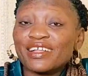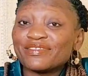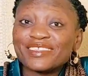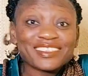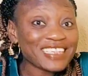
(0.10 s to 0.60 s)

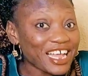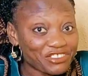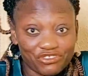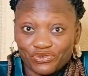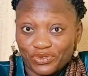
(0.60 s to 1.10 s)
The
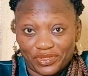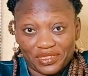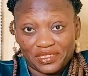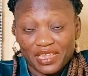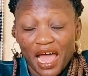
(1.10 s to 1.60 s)
sad
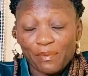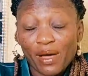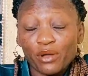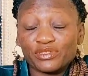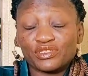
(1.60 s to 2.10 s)
truth
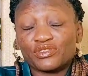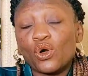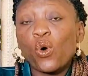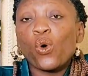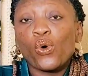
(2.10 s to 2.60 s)
about
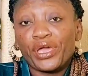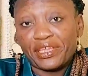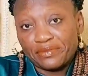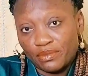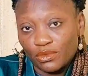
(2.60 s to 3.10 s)

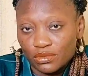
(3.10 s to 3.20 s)
owing